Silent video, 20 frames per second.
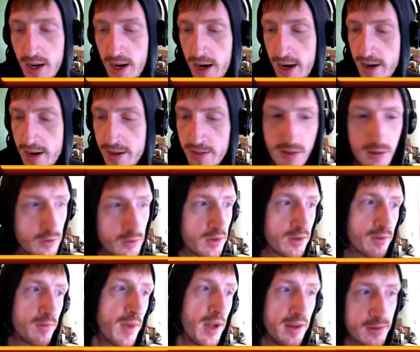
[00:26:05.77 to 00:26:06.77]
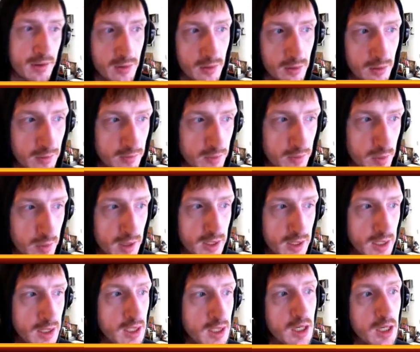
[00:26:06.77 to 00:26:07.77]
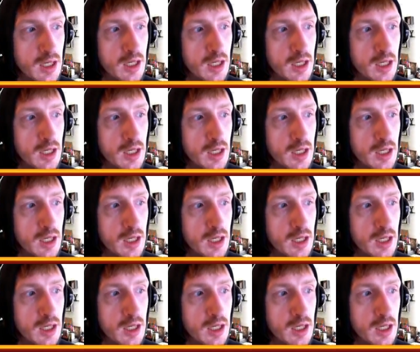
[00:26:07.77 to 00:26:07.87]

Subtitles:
and they'll just massacre everybody.